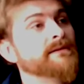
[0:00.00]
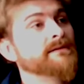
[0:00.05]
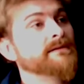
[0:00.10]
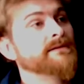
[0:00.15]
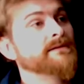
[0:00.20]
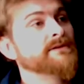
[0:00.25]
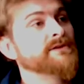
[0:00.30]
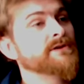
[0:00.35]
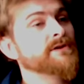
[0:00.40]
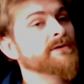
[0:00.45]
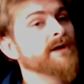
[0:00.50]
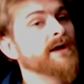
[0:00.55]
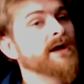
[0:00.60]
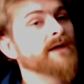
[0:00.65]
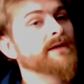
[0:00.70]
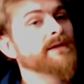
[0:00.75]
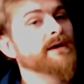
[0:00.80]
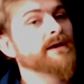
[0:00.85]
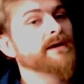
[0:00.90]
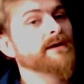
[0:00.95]
so
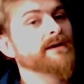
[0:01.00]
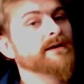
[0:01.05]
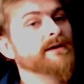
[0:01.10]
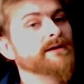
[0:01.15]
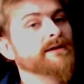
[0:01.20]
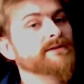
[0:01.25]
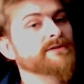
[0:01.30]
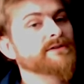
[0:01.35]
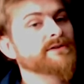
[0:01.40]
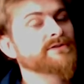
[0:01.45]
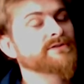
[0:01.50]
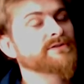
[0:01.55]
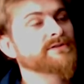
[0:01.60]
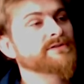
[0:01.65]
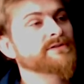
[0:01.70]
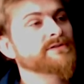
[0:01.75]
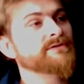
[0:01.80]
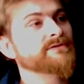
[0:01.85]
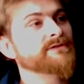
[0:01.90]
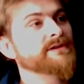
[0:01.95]
the
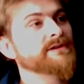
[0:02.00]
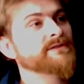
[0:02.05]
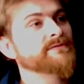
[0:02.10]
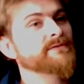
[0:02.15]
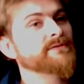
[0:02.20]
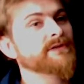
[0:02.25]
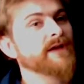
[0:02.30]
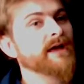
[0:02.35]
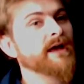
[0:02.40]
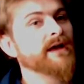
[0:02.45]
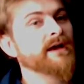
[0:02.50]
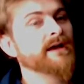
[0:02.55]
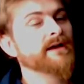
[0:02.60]
children in this world,